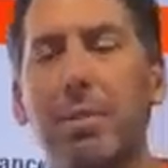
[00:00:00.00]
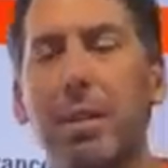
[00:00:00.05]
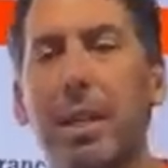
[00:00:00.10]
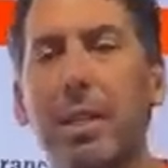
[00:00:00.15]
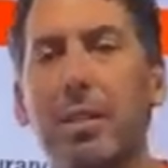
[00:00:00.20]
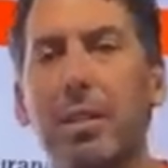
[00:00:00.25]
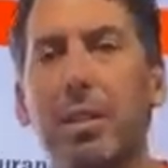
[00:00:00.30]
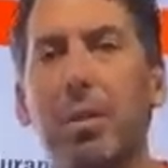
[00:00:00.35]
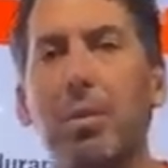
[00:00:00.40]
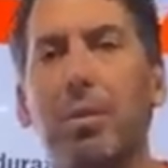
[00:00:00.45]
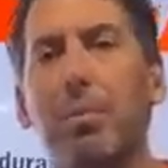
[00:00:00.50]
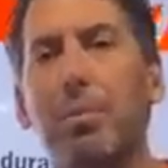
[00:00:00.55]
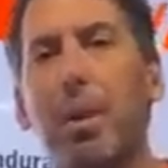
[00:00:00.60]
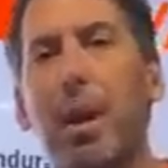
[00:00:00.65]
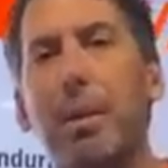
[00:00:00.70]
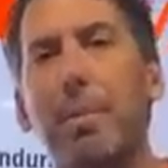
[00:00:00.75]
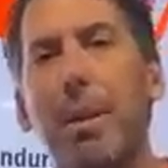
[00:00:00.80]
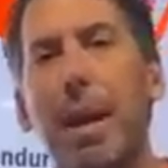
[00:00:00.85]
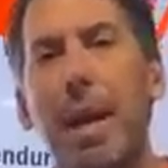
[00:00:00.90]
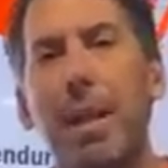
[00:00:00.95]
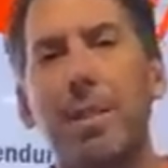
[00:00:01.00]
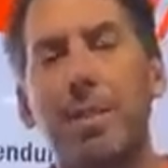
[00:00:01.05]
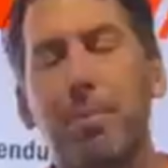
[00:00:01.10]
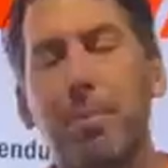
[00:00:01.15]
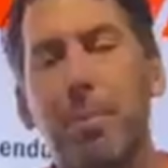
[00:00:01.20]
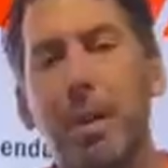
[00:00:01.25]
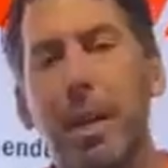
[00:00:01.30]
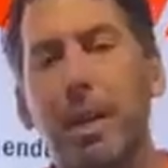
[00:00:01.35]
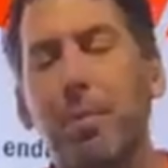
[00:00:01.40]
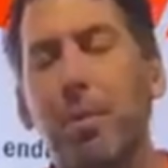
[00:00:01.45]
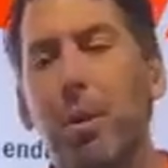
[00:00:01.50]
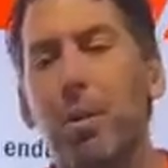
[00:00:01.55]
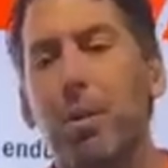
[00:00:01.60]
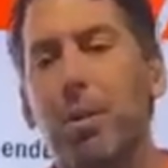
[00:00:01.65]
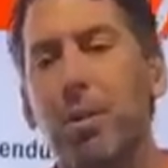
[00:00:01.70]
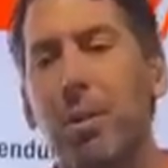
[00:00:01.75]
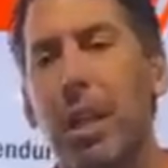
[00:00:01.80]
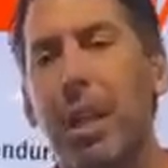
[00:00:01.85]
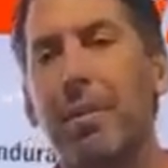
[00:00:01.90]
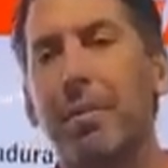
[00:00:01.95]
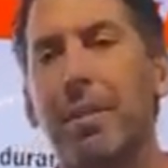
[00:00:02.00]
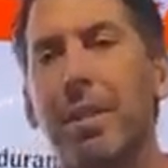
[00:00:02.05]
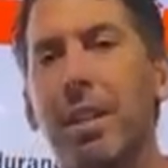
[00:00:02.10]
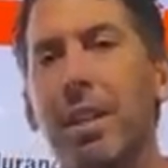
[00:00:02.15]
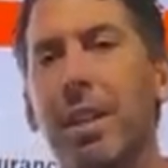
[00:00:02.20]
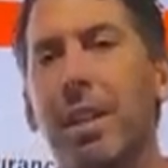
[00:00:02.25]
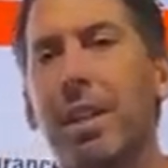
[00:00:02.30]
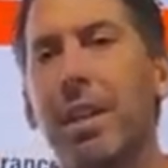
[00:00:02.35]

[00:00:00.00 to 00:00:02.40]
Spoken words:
Peninsula with brake pads and rotors left.